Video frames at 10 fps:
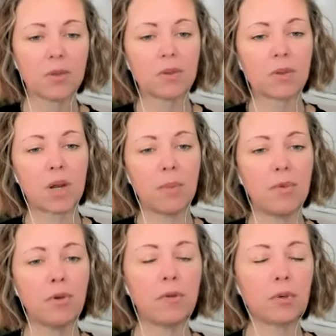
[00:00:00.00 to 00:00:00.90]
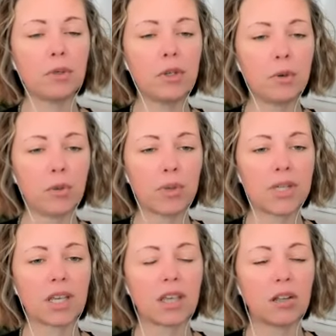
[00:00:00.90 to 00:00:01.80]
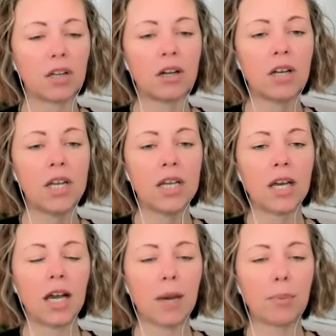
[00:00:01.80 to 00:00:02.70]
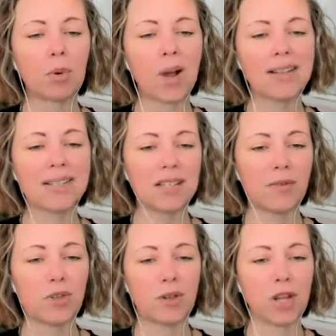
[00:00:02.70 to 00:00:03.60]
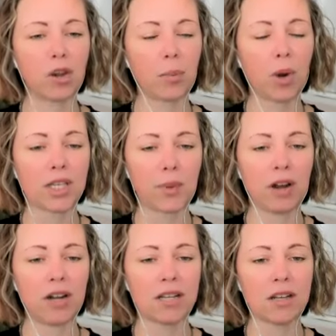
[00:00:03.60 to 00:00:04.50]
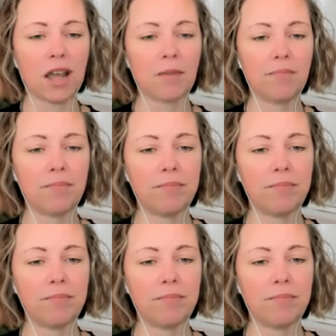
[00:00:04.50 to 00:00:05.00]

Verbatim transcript: So we want to move through you with a particular uh, process of shifting your prosperity today